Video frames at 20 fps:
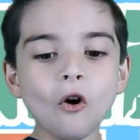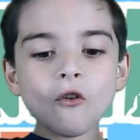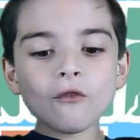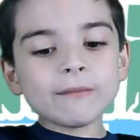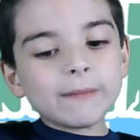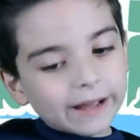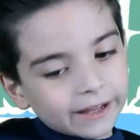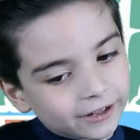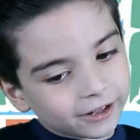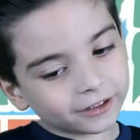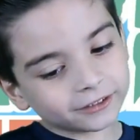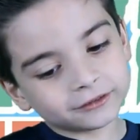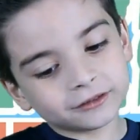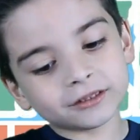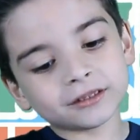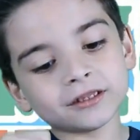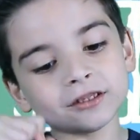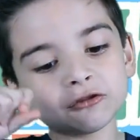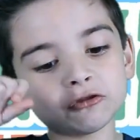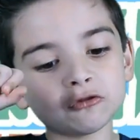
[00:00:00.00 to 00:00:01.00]
Oh my god,
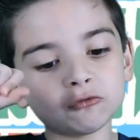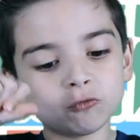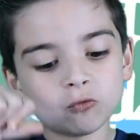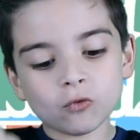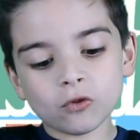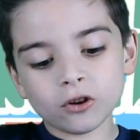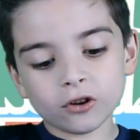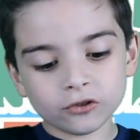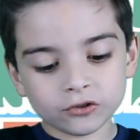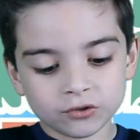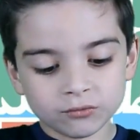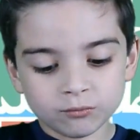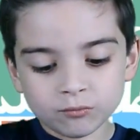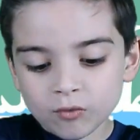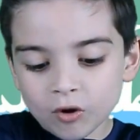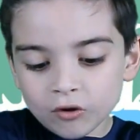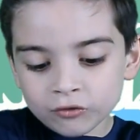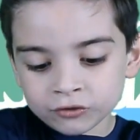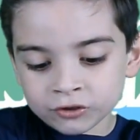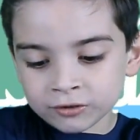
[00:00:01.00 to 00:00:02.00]
this is the world's
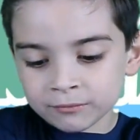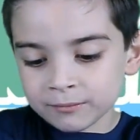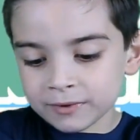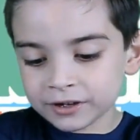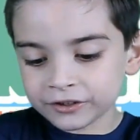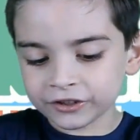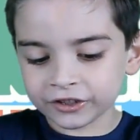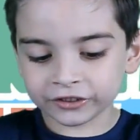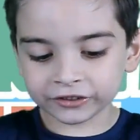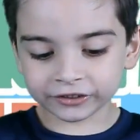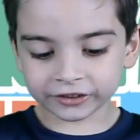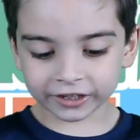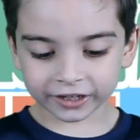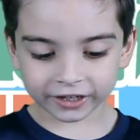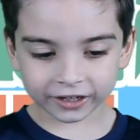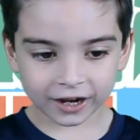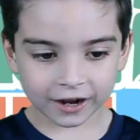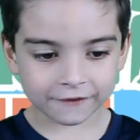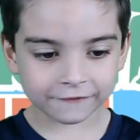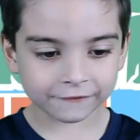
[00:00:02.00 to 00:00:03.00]
most amazing
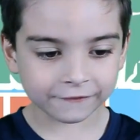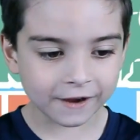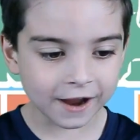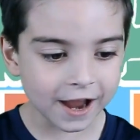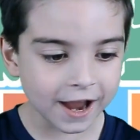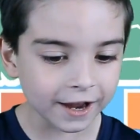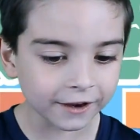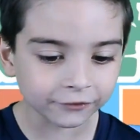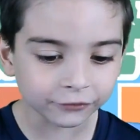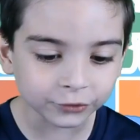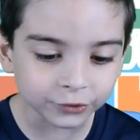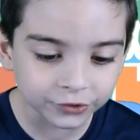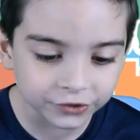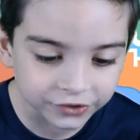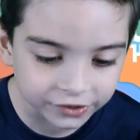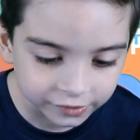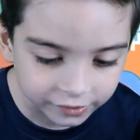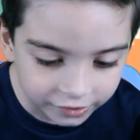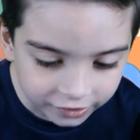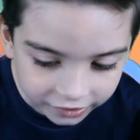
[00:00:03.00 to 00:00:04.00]
thing I've ever
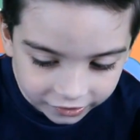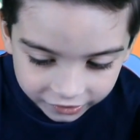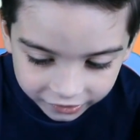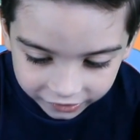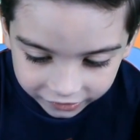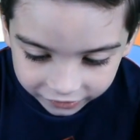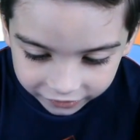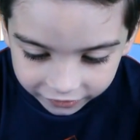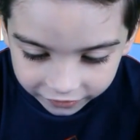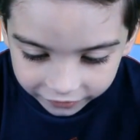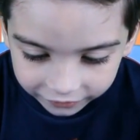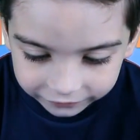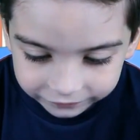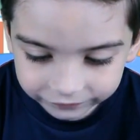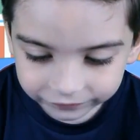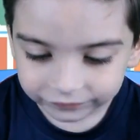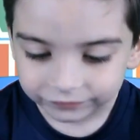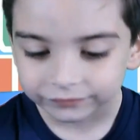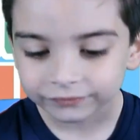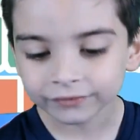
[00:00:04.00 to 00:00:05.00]
seen. Oh
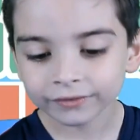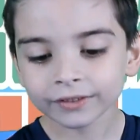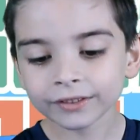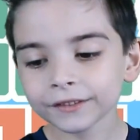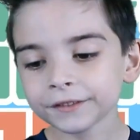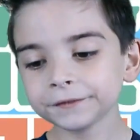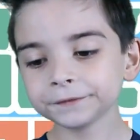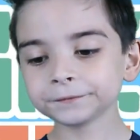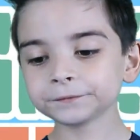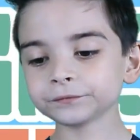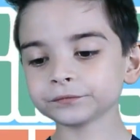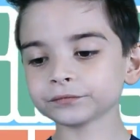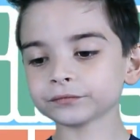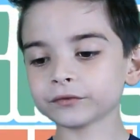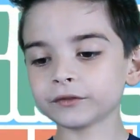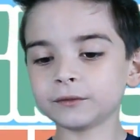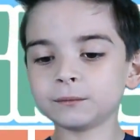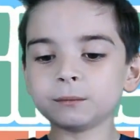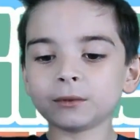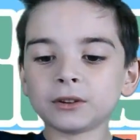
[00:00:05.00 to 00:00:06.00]

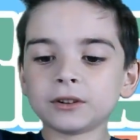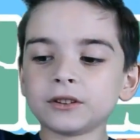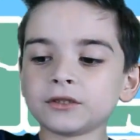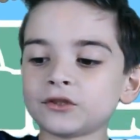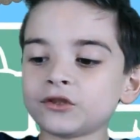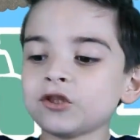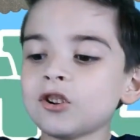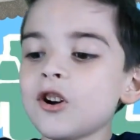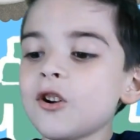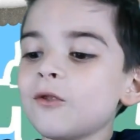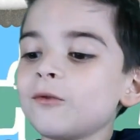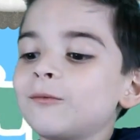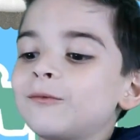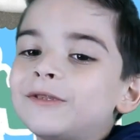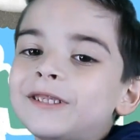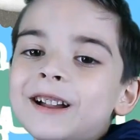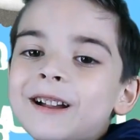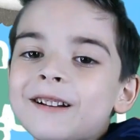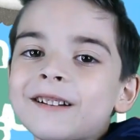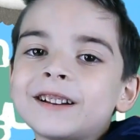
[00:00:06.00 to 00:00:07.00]
my god. So,
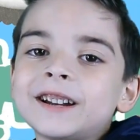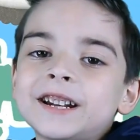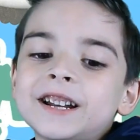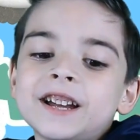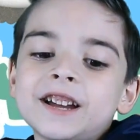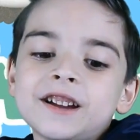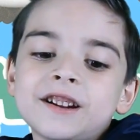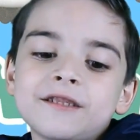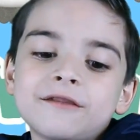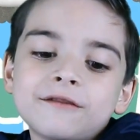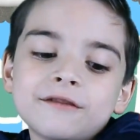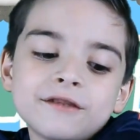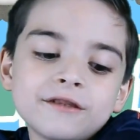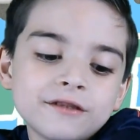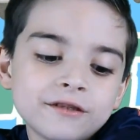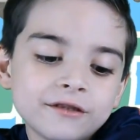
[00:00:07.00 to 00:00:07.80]
right now,